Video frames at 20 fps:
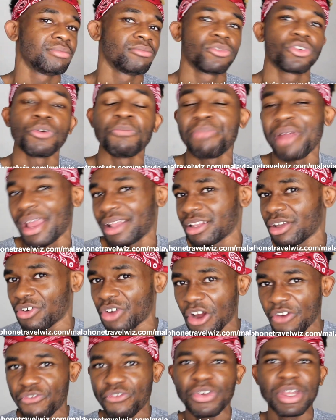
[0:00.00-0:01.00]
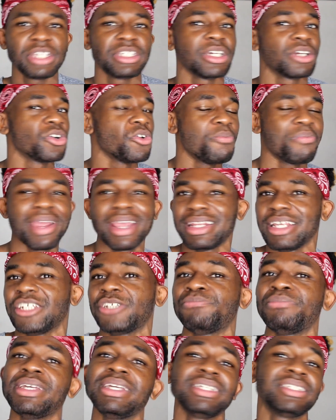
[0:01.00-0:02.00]
Compare the coverage and compare the
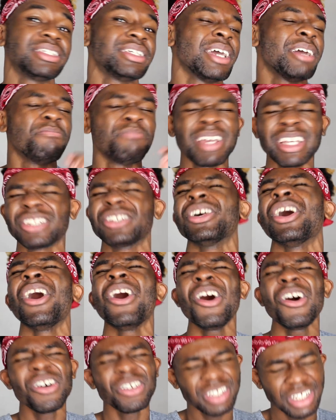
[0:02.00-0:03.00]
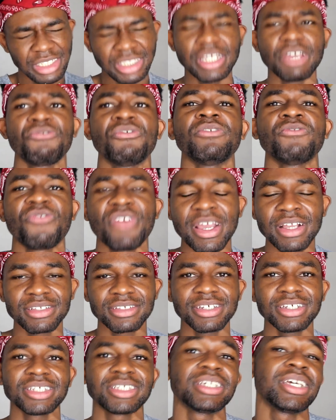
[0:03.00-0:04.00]
speeds, and based on all these different
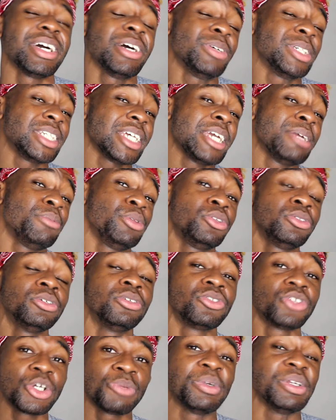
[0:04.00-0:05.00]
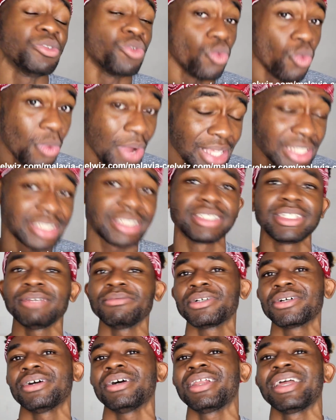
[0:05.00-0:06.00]
factors, I was able to determine which SIM
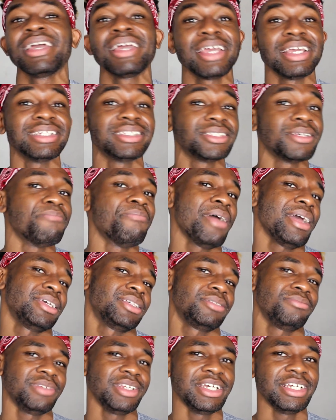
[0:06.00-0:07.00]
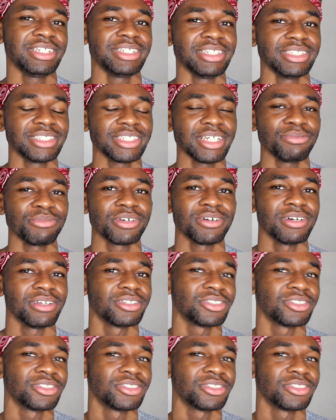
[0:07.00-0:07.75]
card is the best Malaysian SIM card.